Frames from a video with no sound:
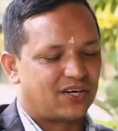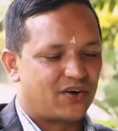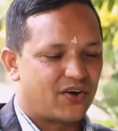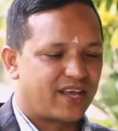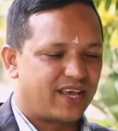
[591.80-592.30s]

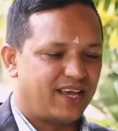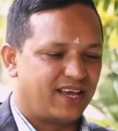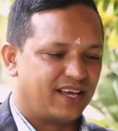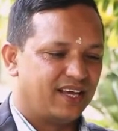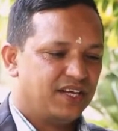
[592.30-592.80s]

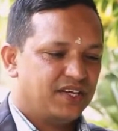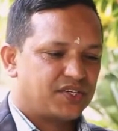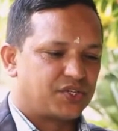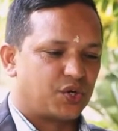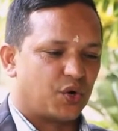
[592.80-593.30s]
Okay,
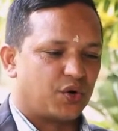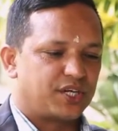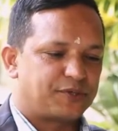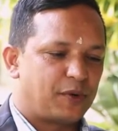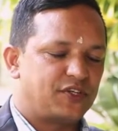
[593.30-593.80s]
So,
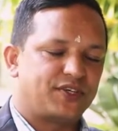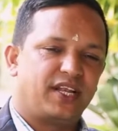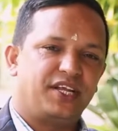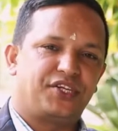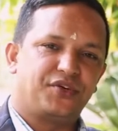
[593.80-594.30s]

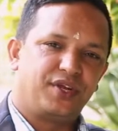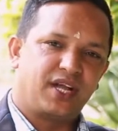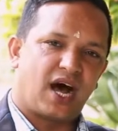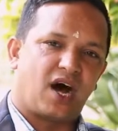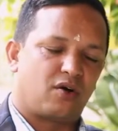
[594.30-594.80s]
especially
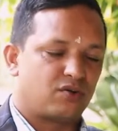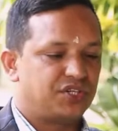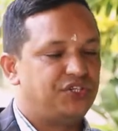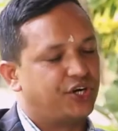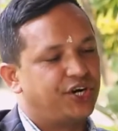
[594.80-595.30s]
during our
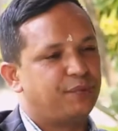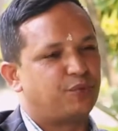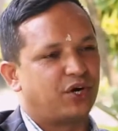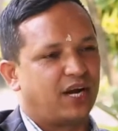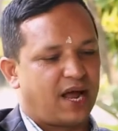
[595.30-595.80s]
journey
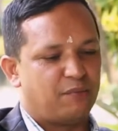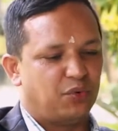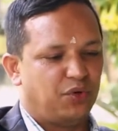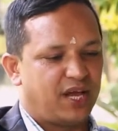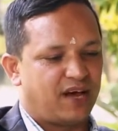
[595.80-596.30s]
program,
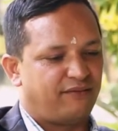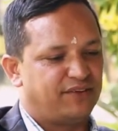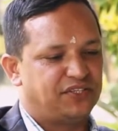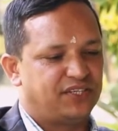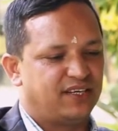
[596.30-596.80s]
we are
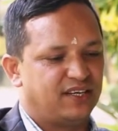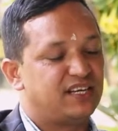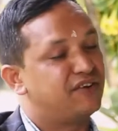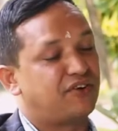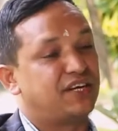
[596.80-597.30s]
visiting in
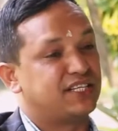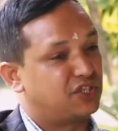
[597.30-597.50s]
different